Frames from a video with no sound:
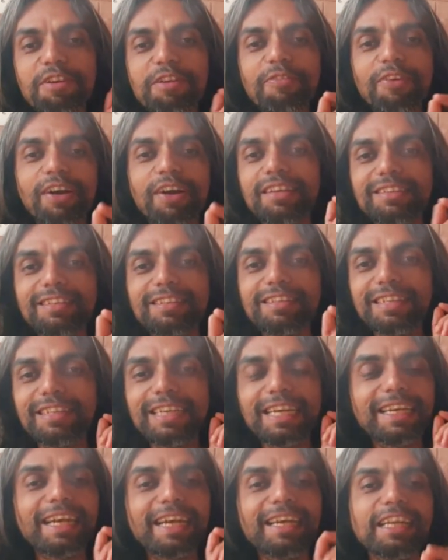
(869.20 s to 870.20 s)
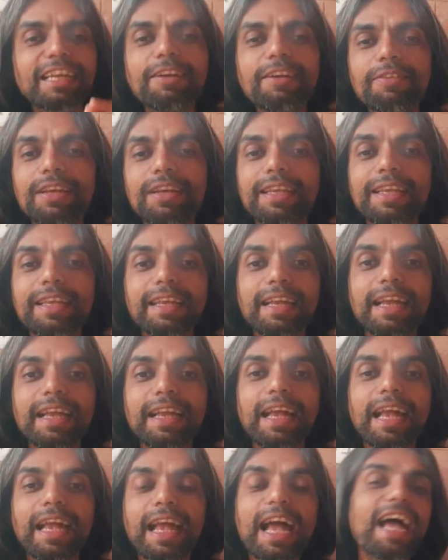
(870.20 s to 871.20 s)
Everyone is treated
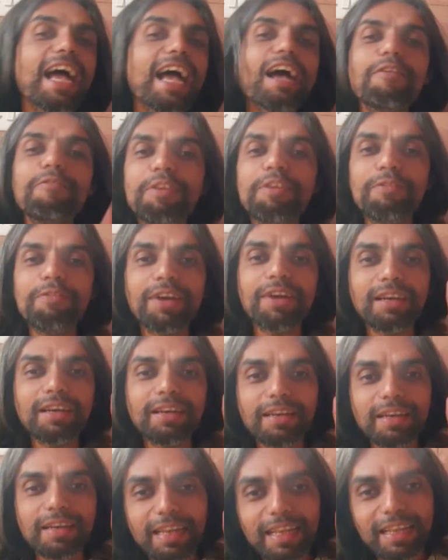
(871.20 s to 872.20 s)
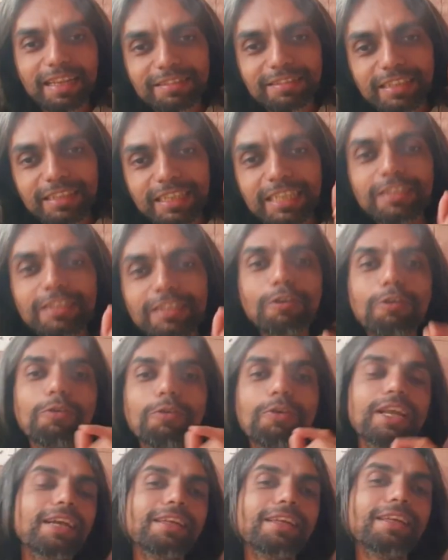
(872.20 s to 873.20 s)
equally. Everyone is
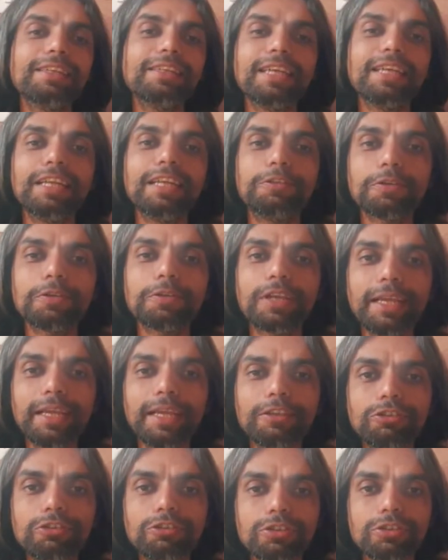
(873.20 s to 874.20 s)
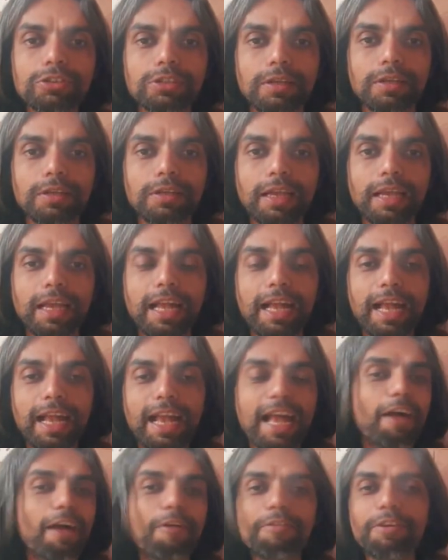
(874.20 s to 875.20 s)
included in the education.
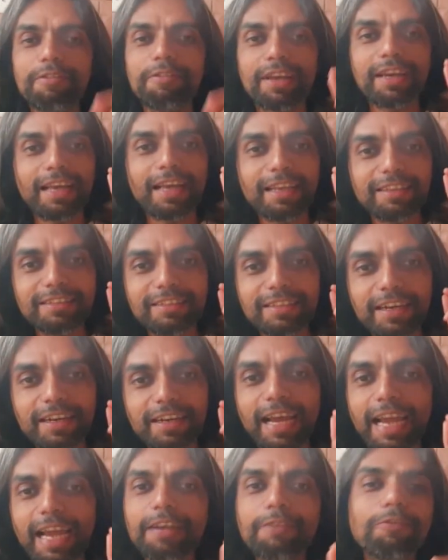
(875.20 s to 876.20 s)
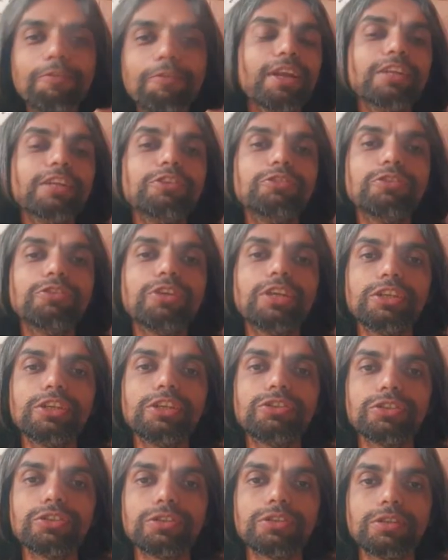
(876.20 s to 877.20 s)
Everyone has the right for
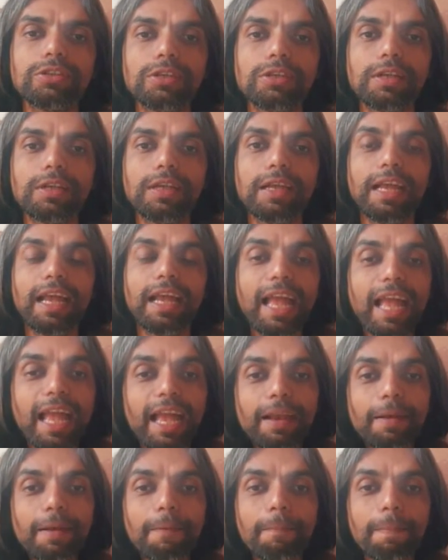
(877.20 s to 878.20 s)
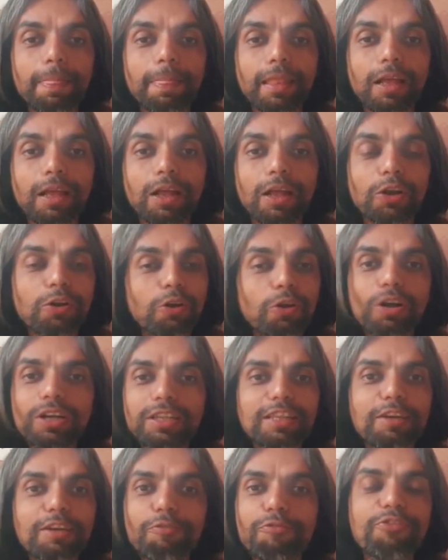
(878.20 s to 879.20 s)
education. And
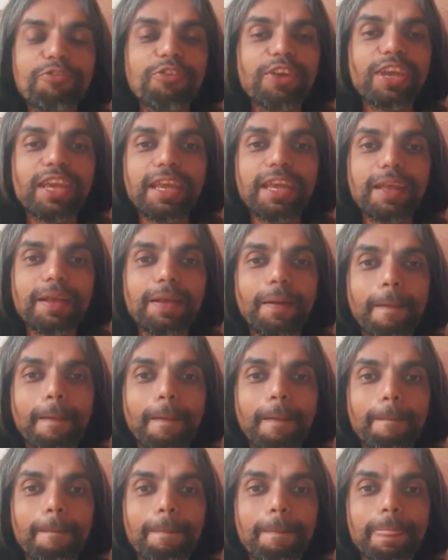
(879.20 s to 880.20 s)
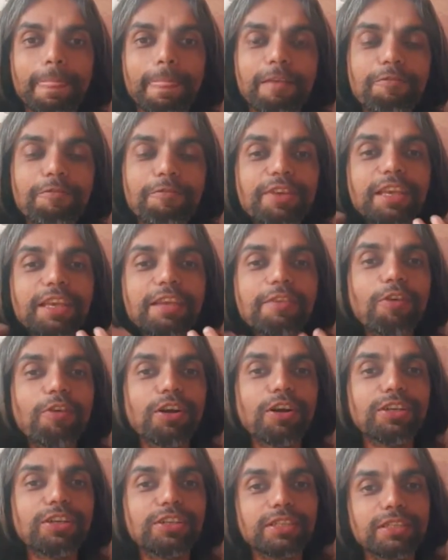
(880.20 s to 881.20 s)
not the way
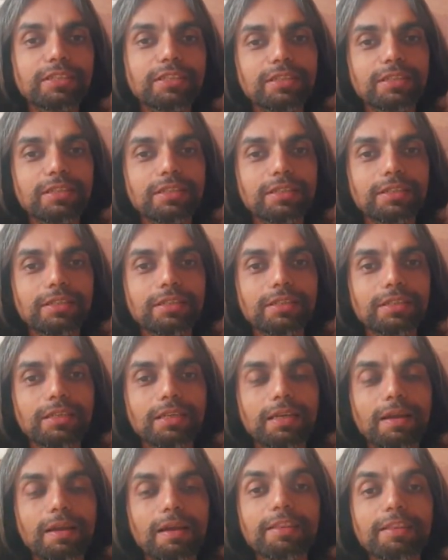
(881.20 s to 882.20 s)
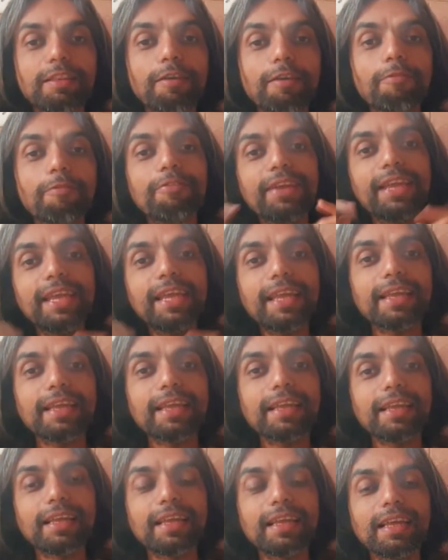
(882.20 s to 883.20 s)
we want it, the
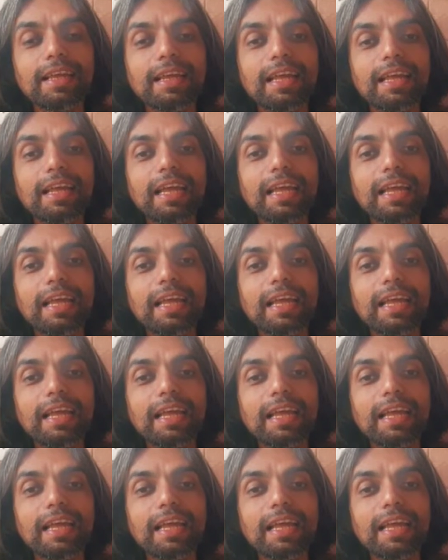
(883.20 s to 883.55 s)
way